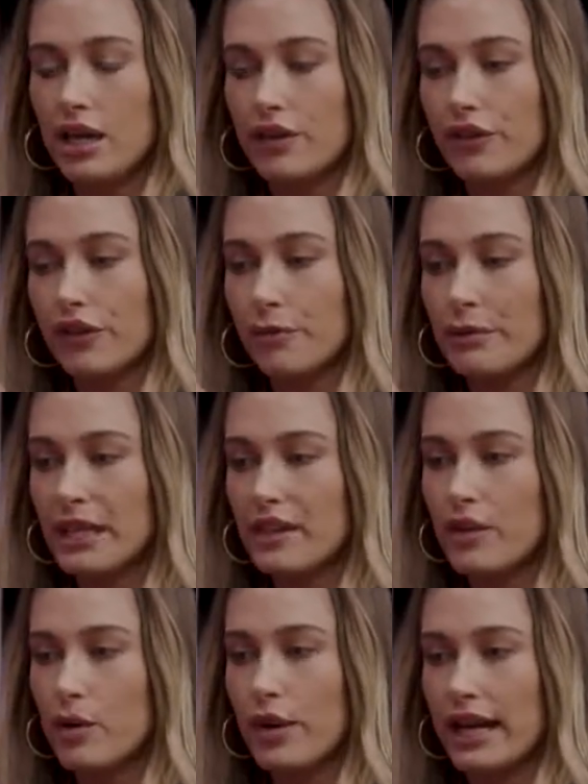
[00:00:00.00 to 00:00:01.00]
For me,
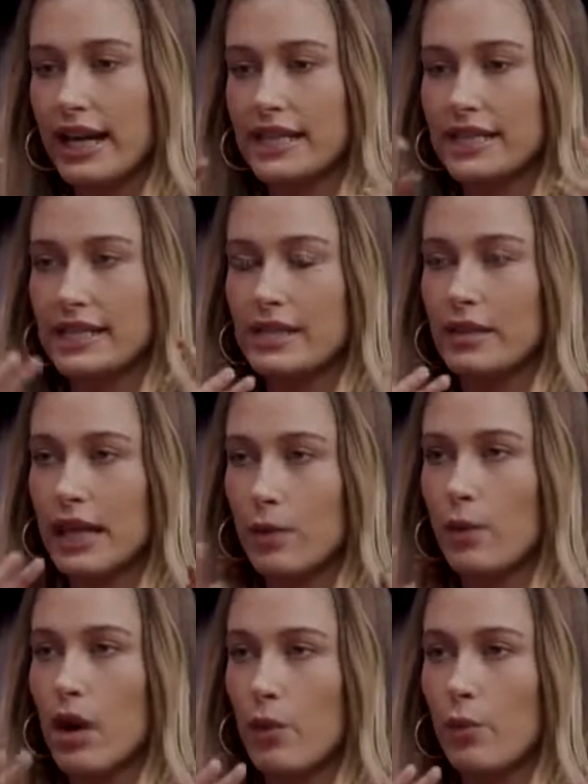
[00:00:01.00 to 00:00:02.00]
the way
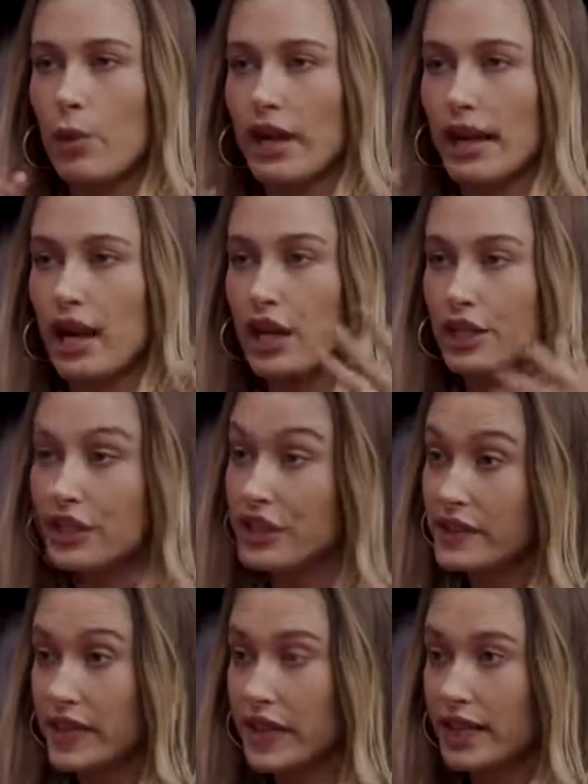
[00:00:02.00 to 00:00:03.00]
what I
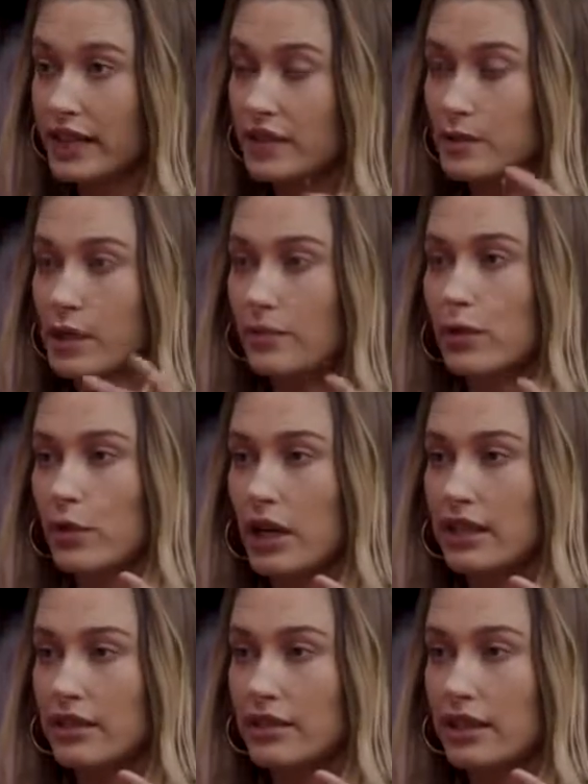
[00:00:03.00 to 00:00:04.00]
understand is people
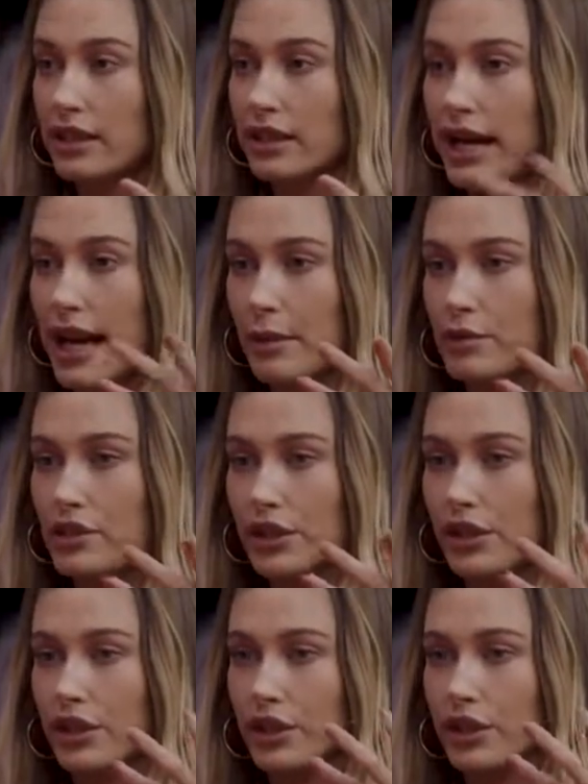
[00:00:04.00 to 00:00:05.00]
wanting to
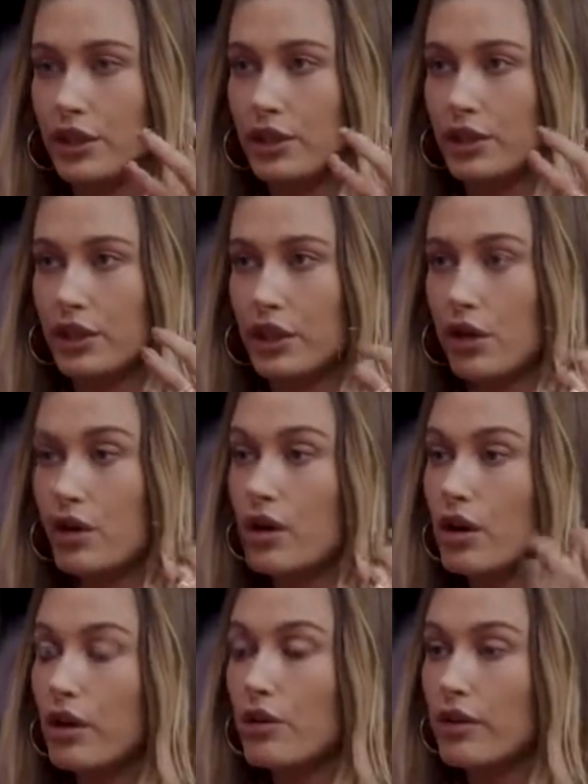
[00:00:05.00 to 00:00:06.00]
capture,
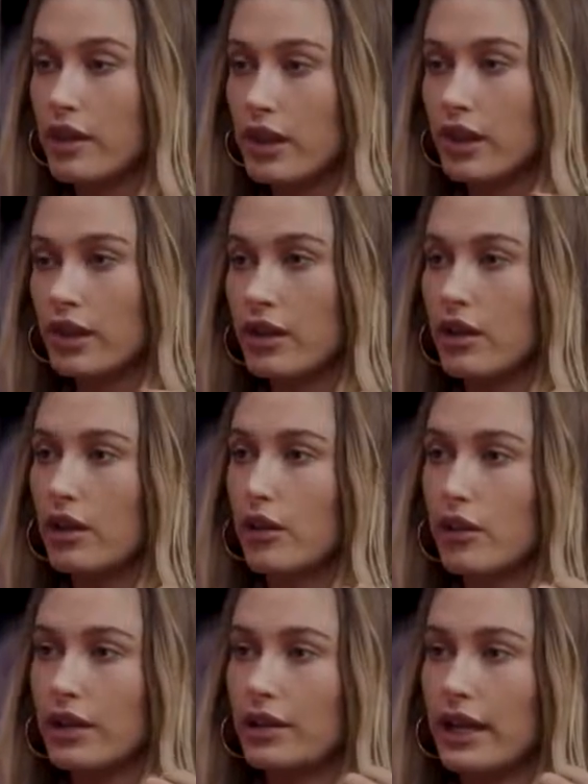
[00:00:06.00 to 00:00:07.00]
clothing
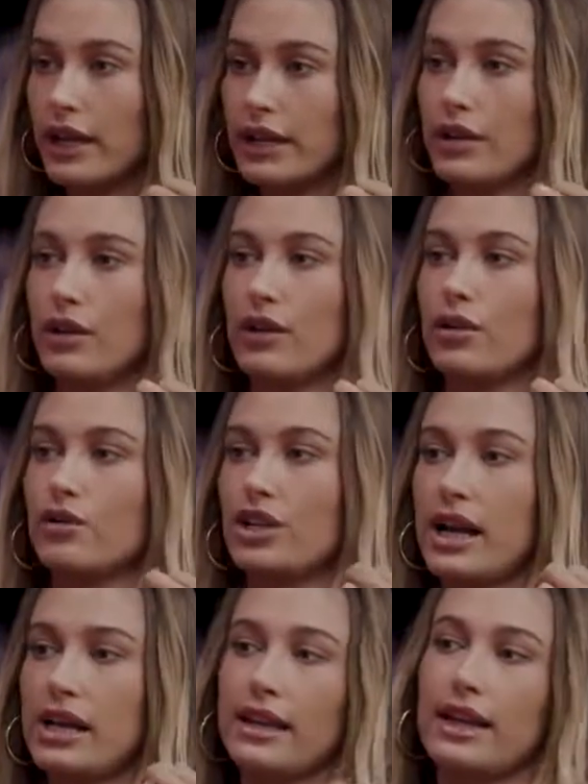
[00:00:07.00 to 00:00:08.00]
or
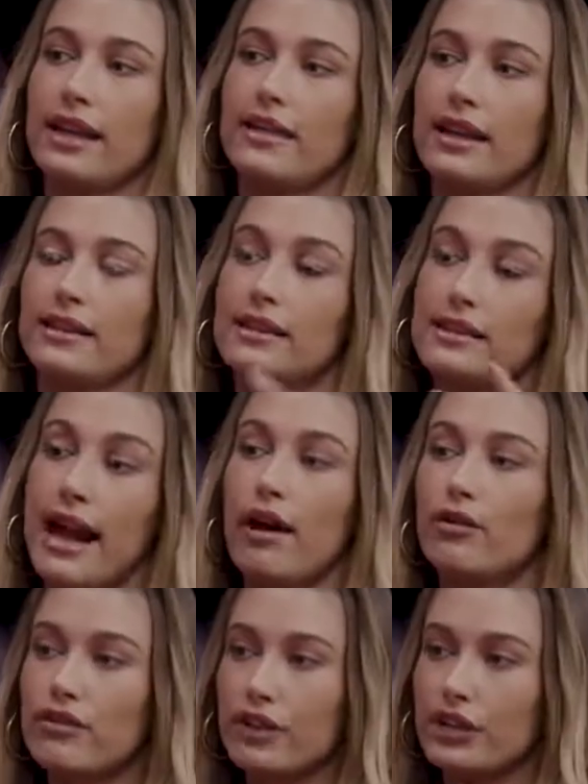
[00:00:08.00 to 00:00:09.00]
trying to get like these
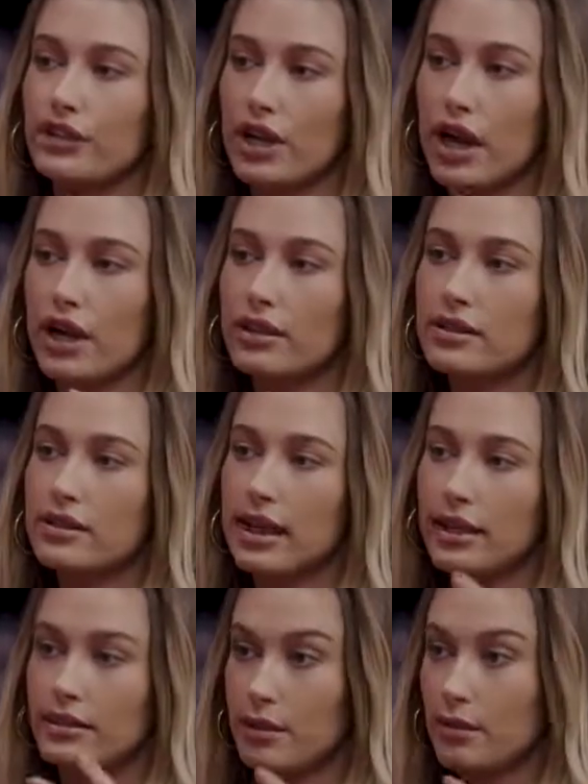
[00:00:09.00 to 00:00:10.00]
outfit shots.
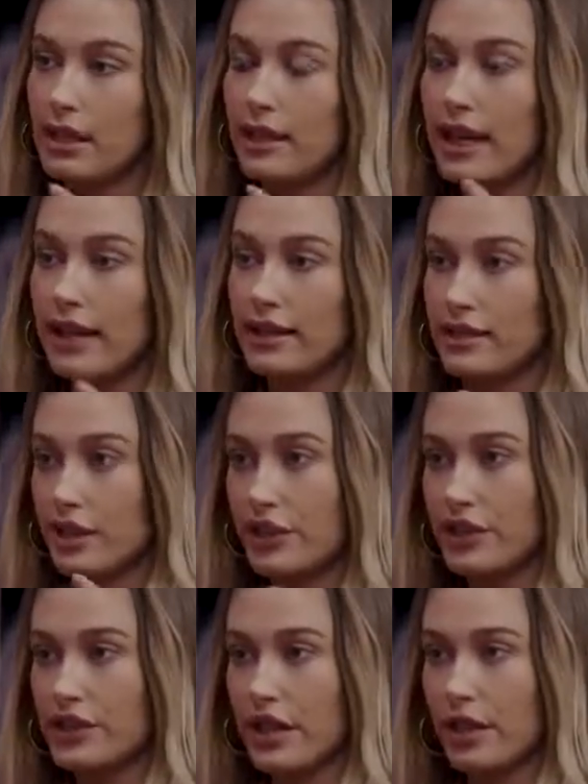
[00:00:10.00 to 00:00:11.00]
Like to me, that is
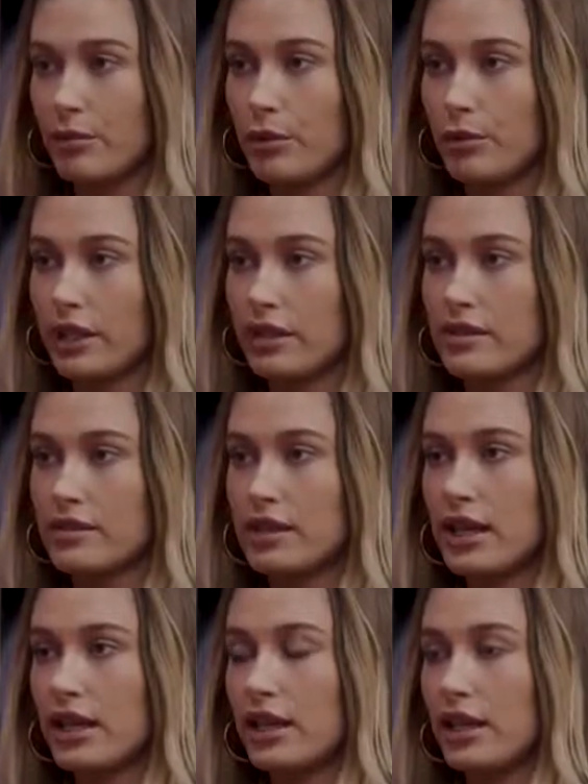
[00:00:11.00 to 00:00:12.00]
understandable because,
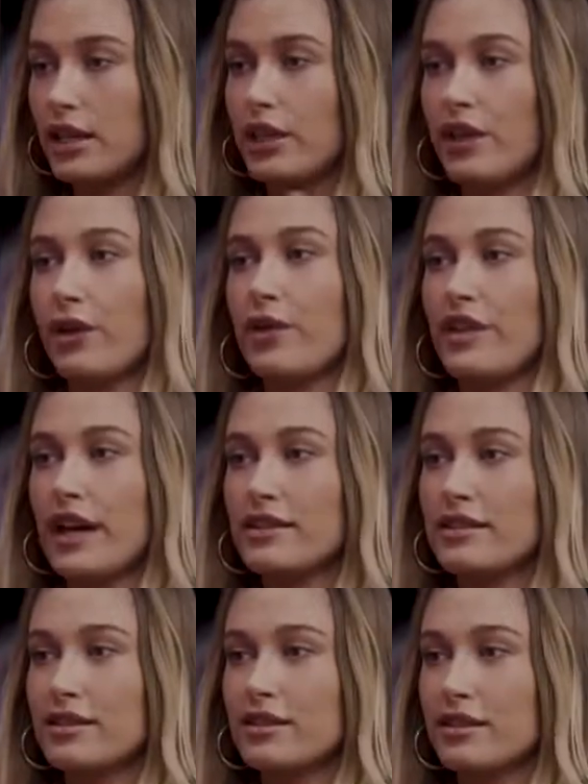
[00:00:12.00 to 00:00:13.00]

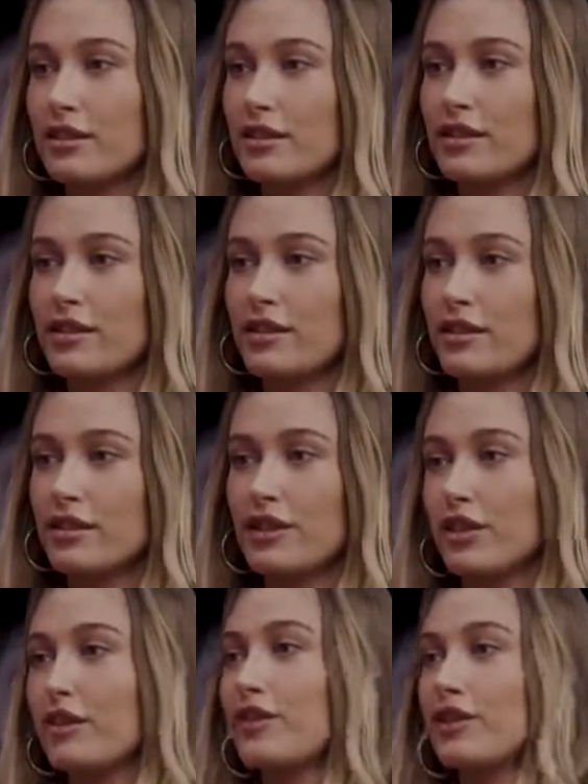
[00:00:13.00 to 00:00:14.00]
that's
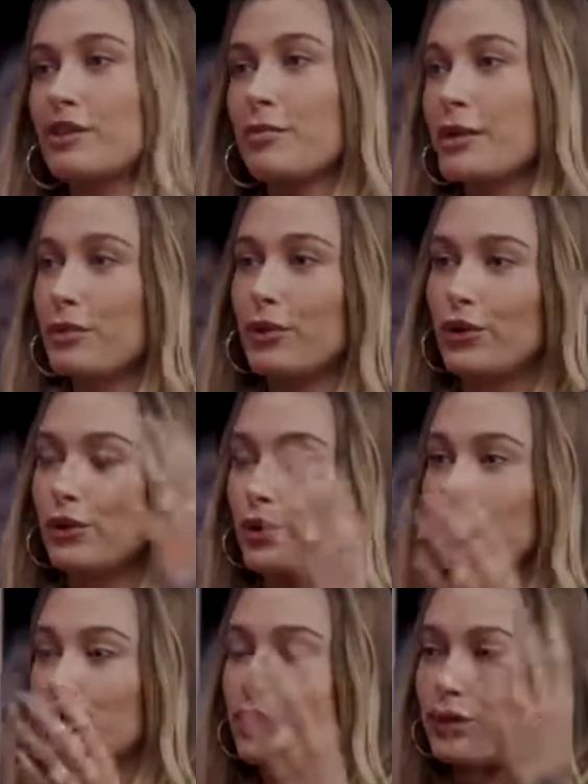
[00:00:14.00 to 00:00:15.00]
good for the people who